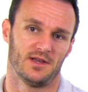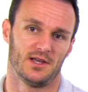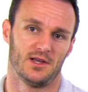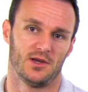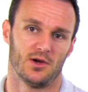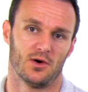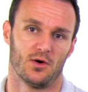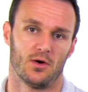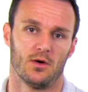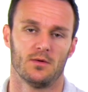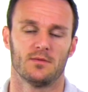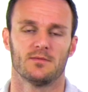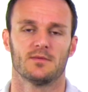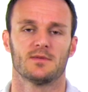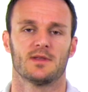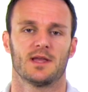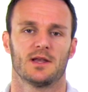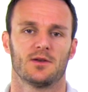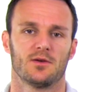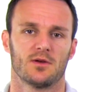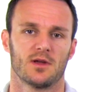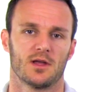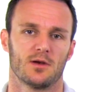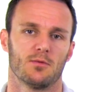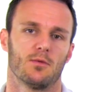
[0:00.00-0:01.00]
video
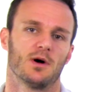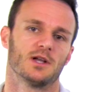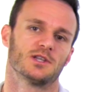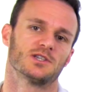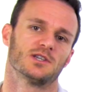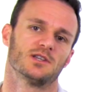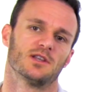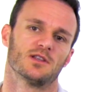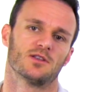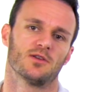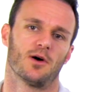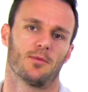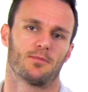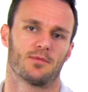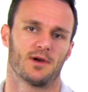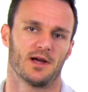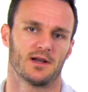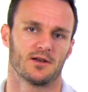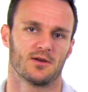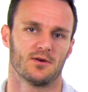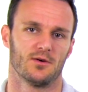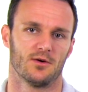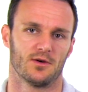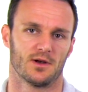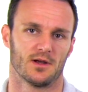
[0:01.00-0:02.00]
that you can watch in the top
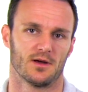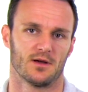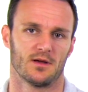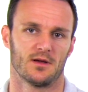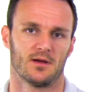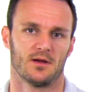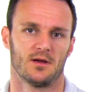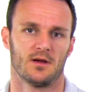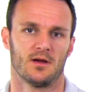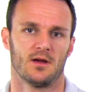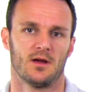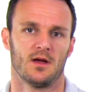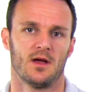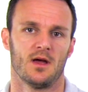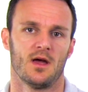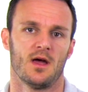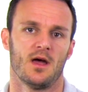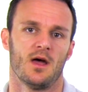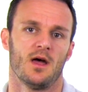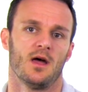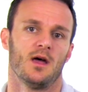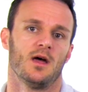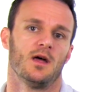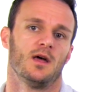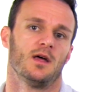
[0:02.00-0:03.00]
right corner.
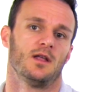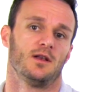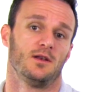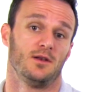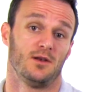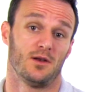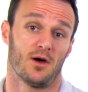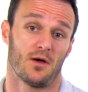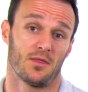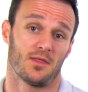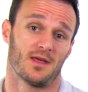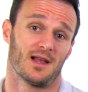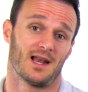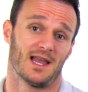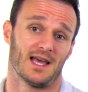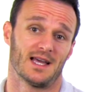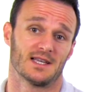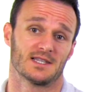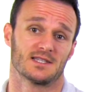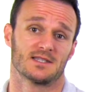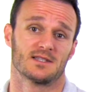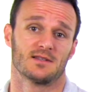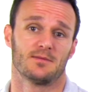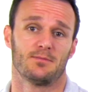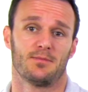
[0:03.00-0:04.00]

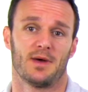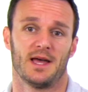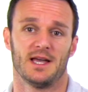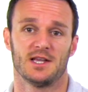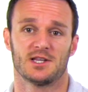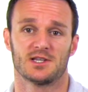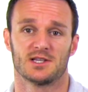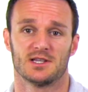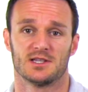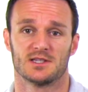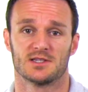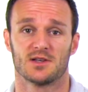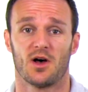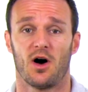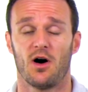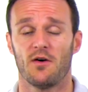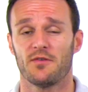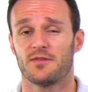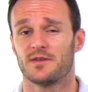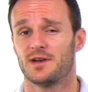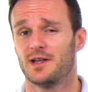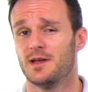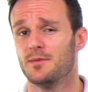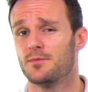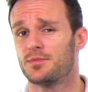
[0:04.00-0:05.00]
Nonetheless, patients
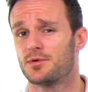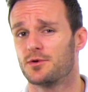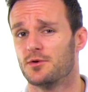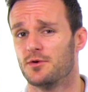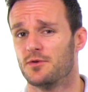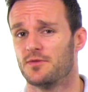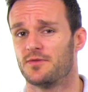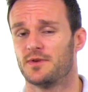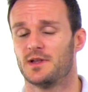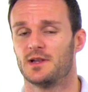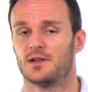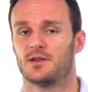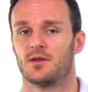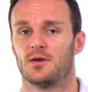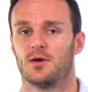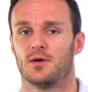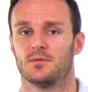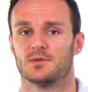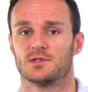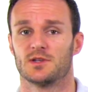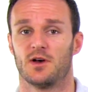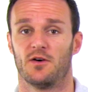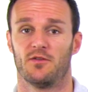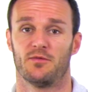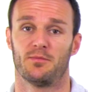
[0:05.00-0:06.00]
often improve in
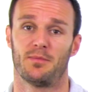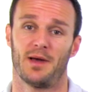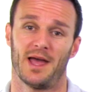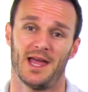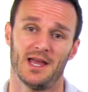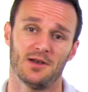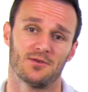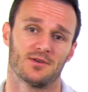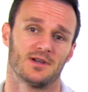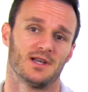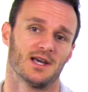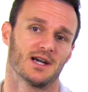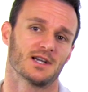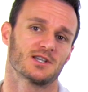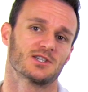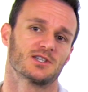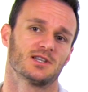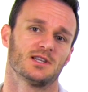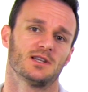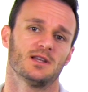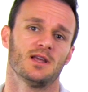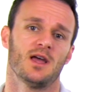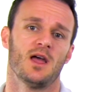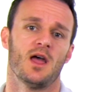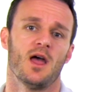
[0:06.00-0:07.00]
terms of pain
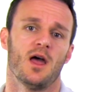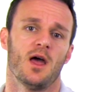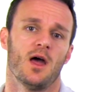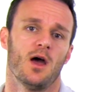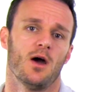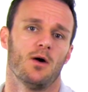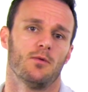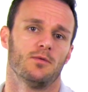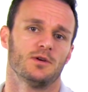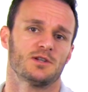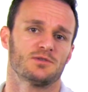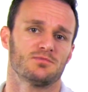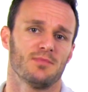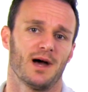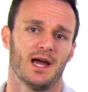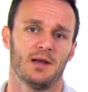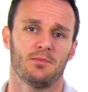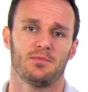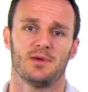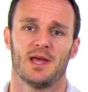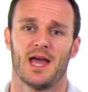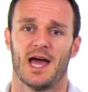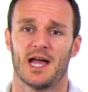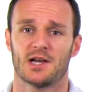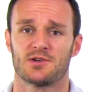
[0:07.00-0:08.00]
reduction, which
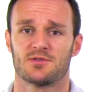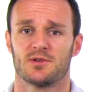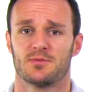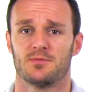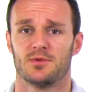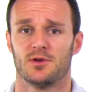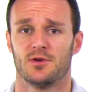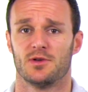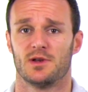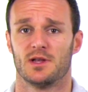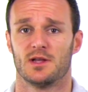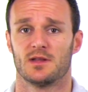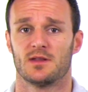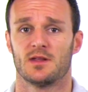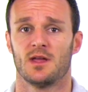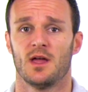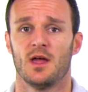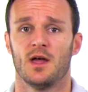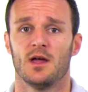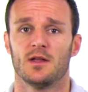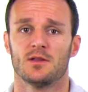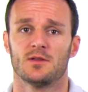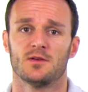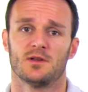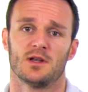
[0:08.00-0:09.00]
might be attributed
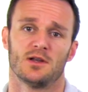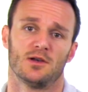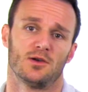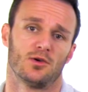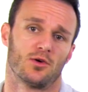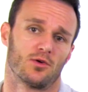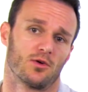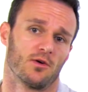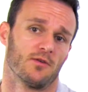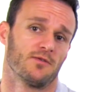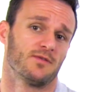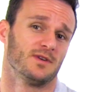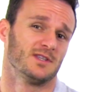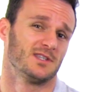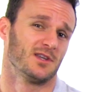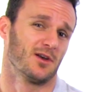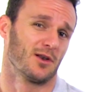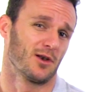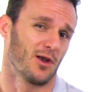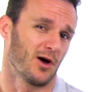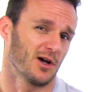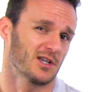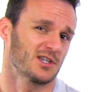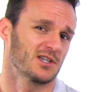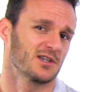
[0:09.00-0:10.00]
to the
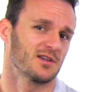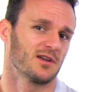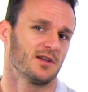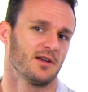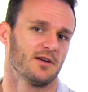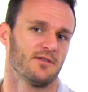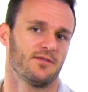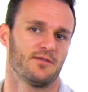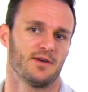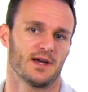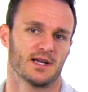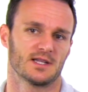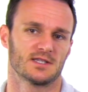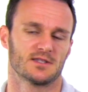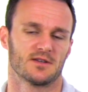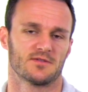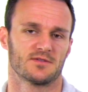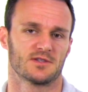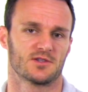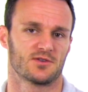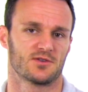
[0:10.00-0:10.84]
neurophysiological effects of